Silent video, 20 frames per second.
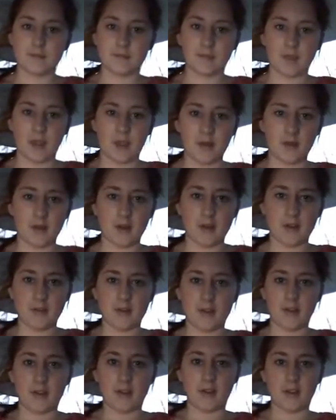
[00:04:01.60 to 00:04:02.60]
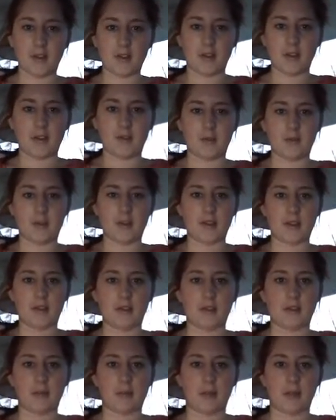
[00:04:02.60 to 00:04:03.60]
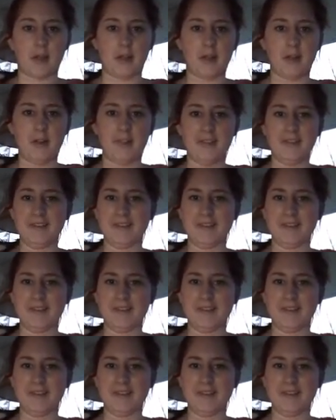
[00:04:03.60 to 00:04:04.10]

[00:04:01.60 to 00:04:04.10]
Okay, we're kind of in the dark now, but that looks better.